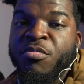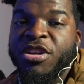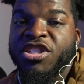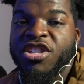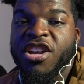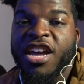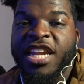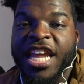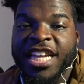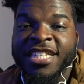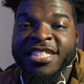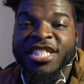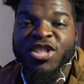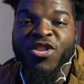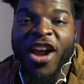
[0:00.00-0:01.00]
Make sure y'all like and
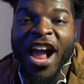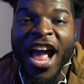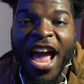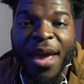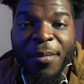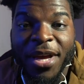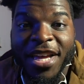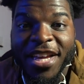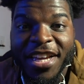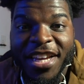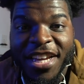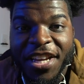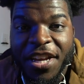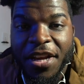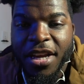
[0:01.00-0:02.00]
subscribe. And
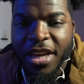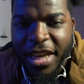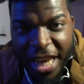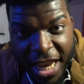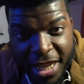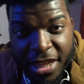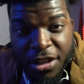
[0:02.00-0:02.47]
hit